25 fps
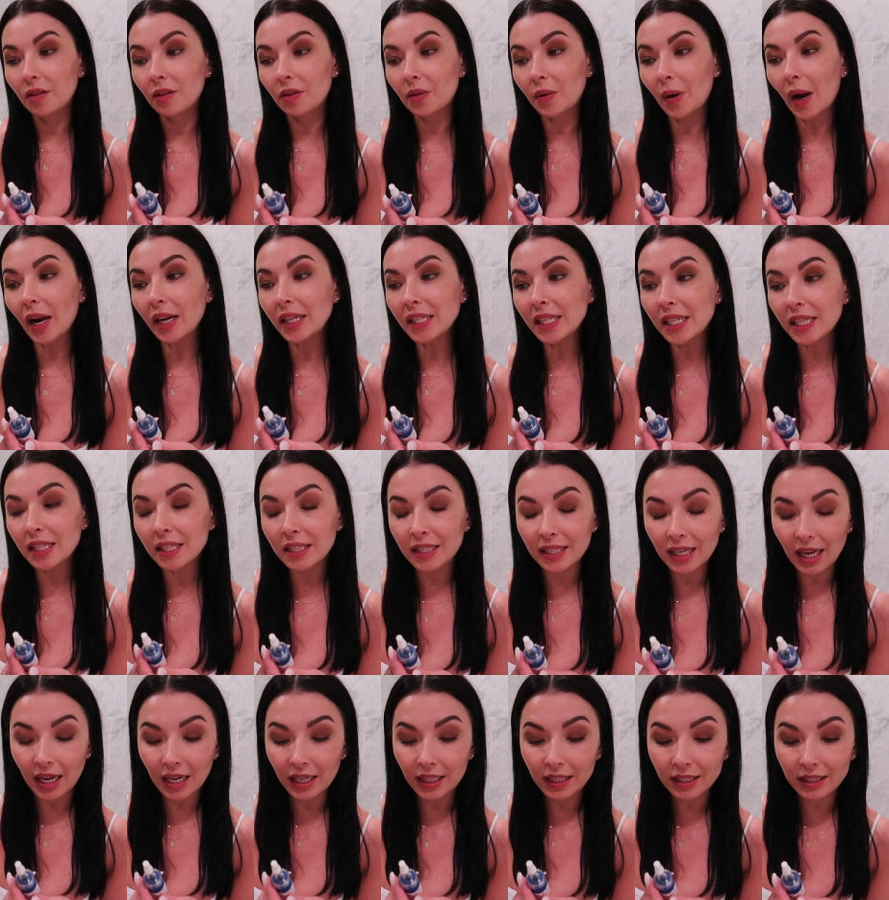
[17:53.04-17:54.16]
Radiance
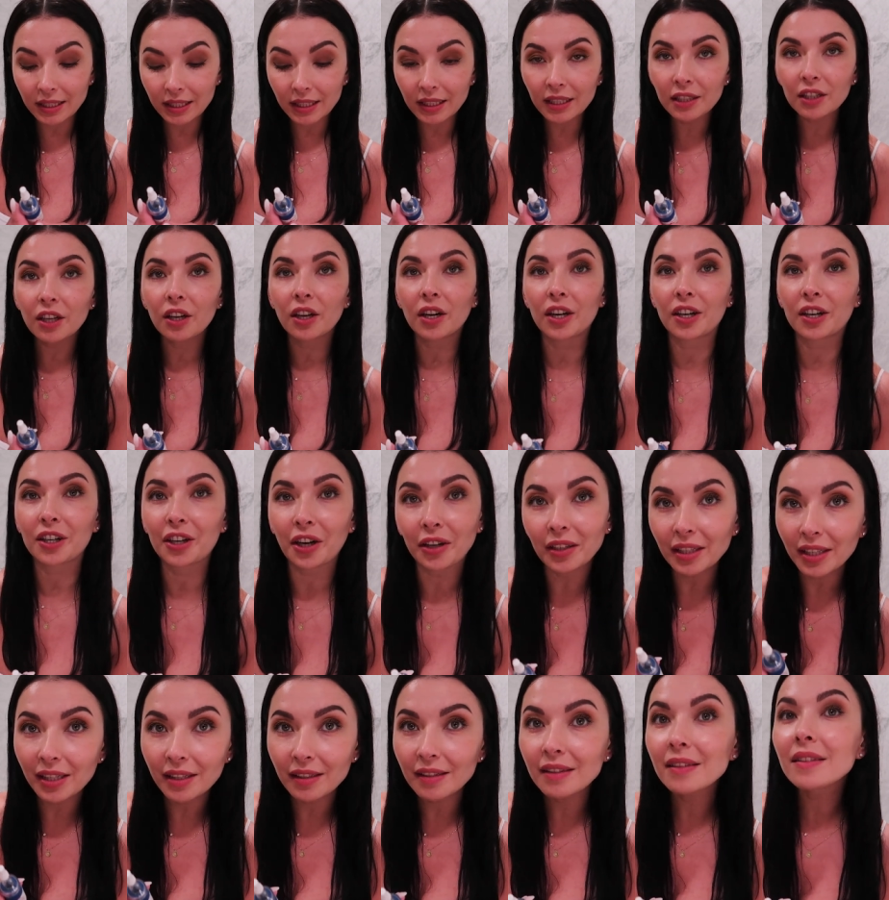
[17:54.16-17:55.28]
Elixir,
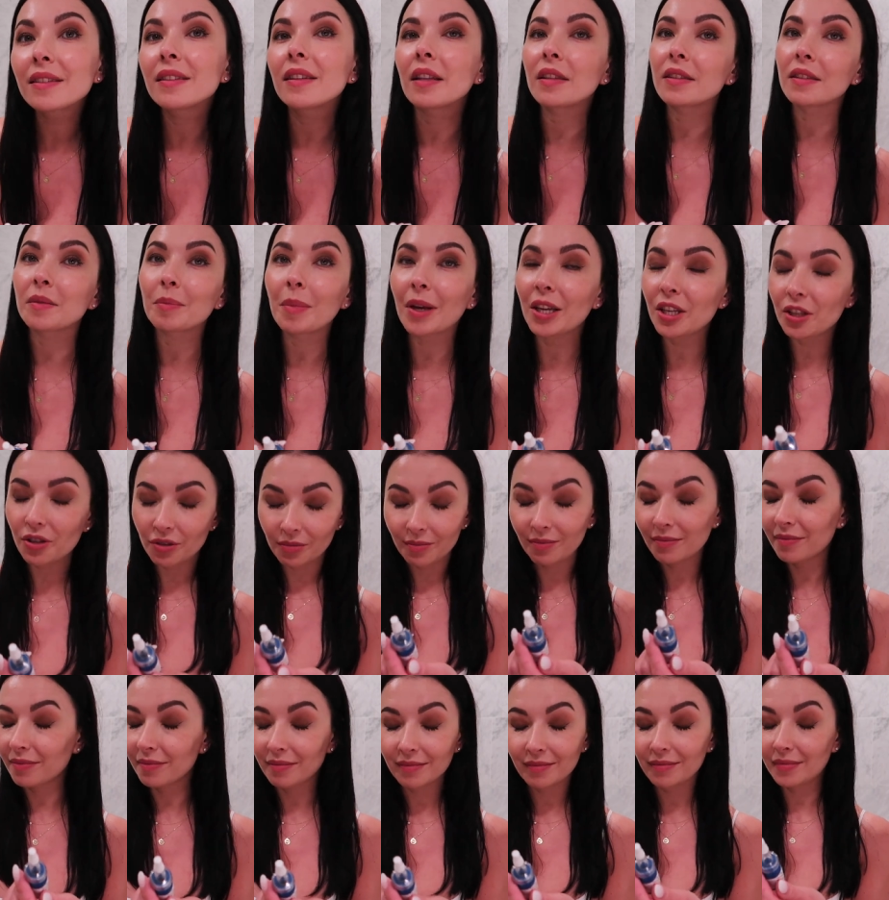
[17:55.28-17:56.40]
Radiance, that's my
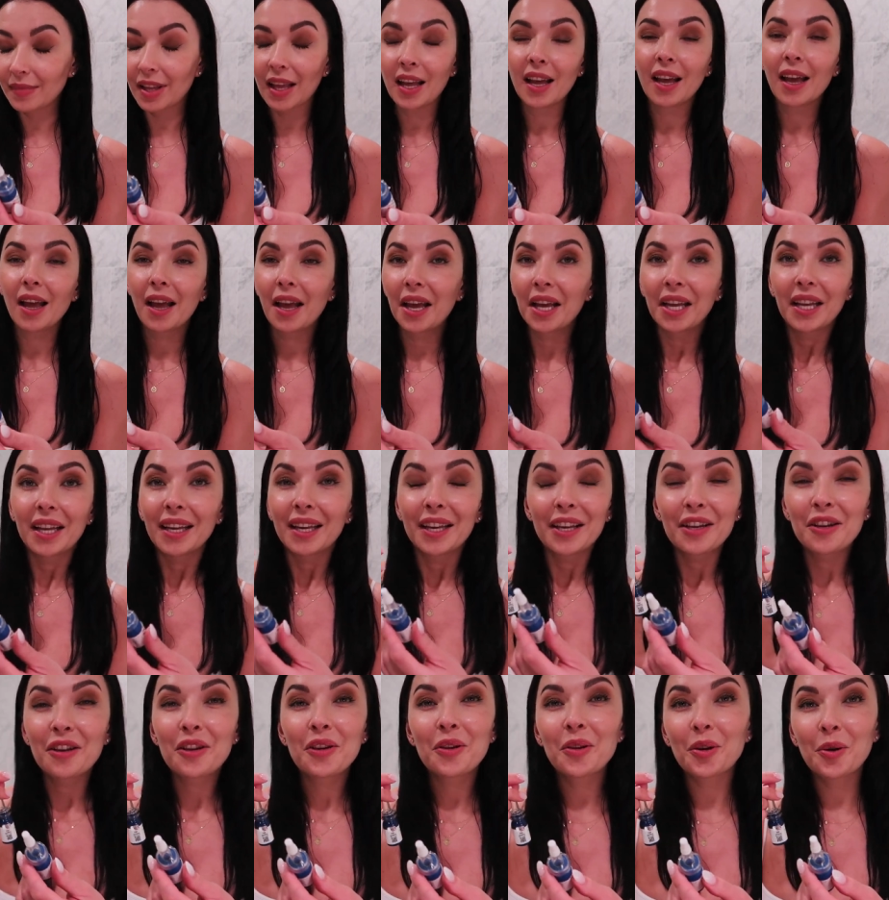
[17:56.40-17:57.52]

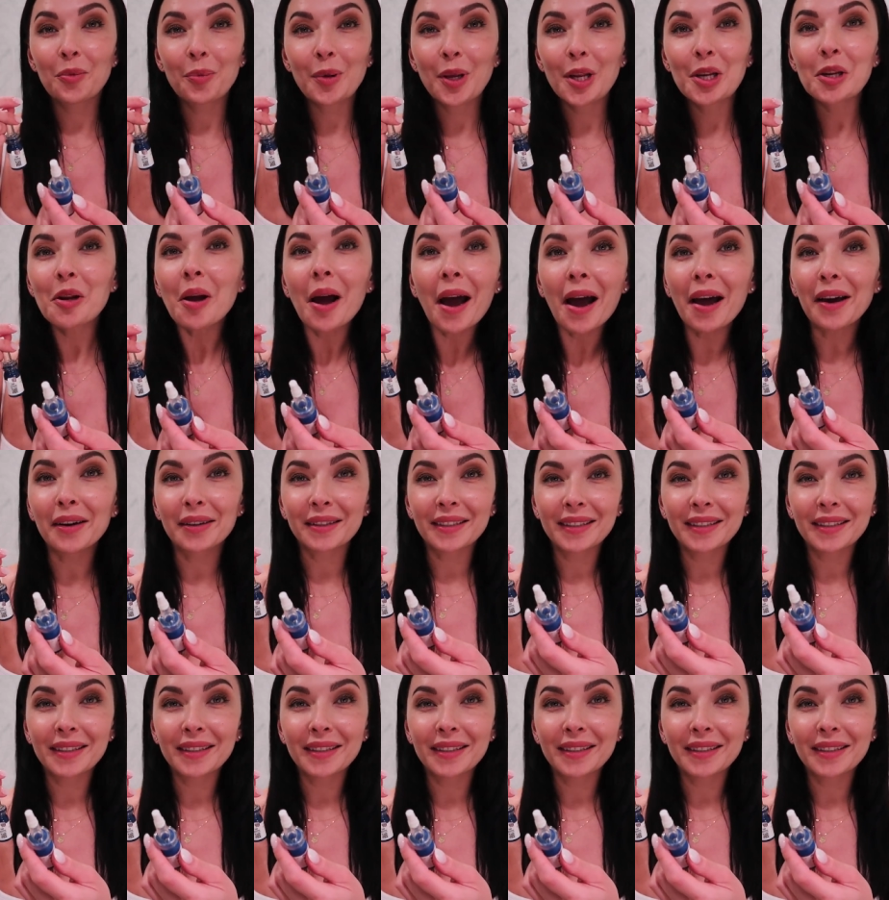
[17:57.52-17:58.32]
European Arc